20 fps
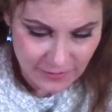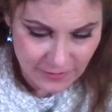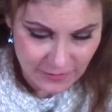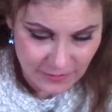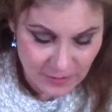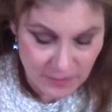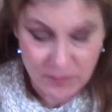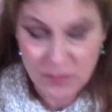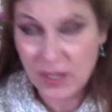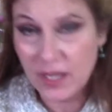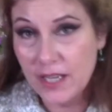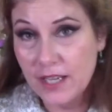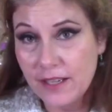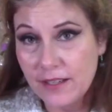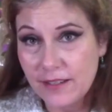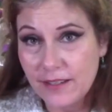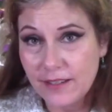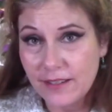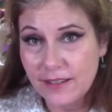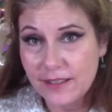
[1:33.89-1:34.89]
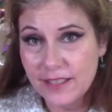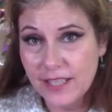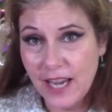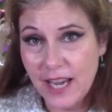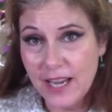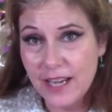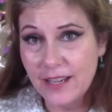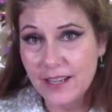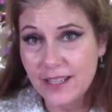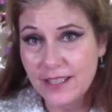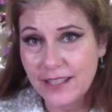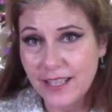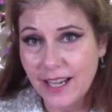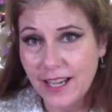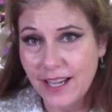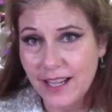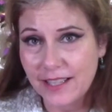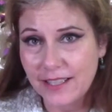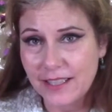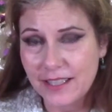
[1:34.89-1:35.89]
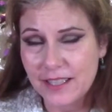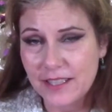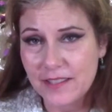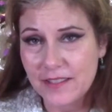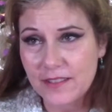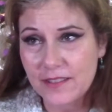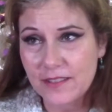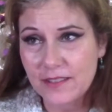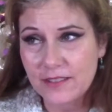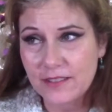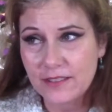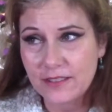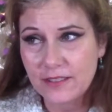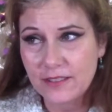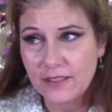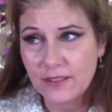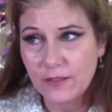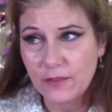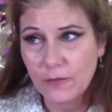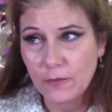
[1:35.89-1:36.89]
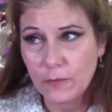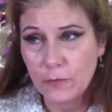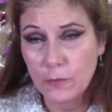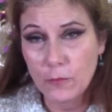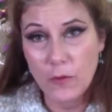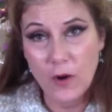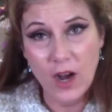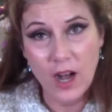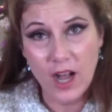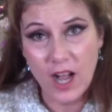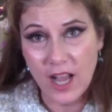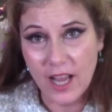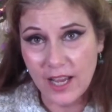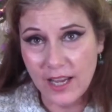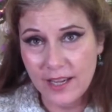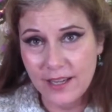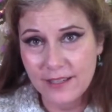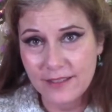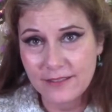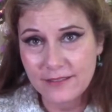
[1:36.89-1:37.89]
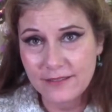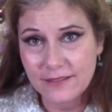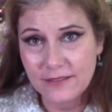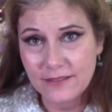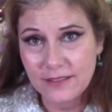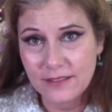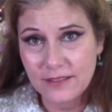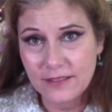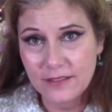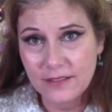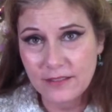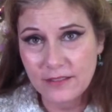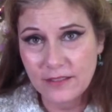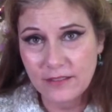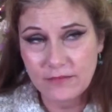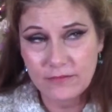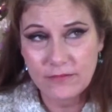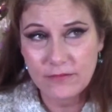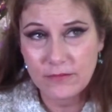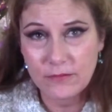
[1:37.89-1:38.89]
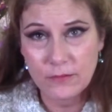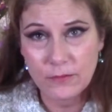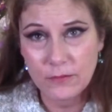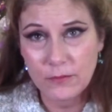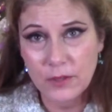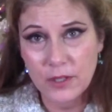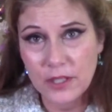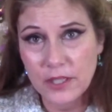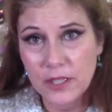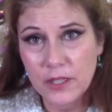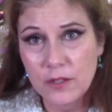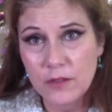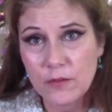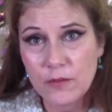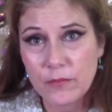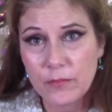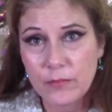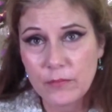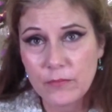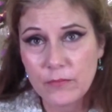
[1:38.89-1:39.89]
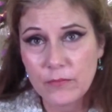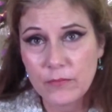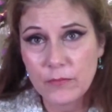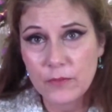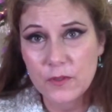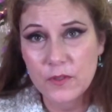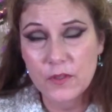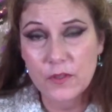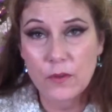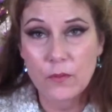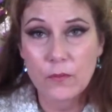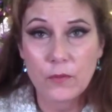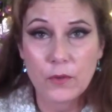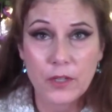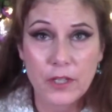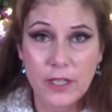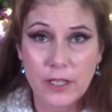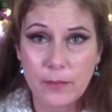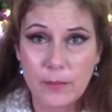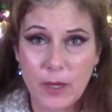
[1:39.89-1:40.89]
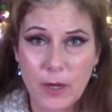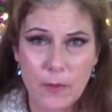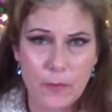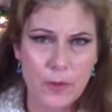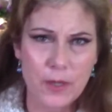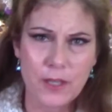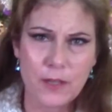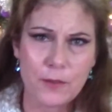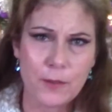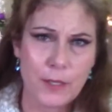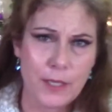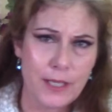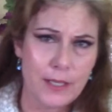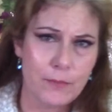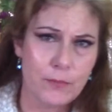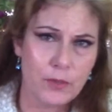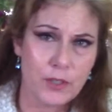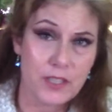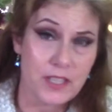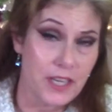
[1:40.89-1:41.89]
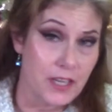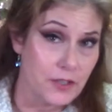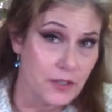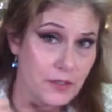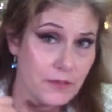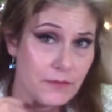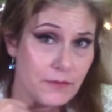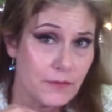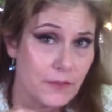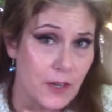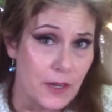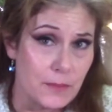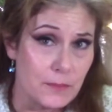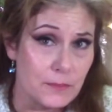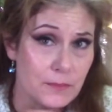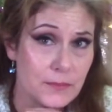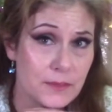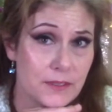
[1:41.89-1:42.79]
my take on that is, why? What are you so worried about? What do you need protection from?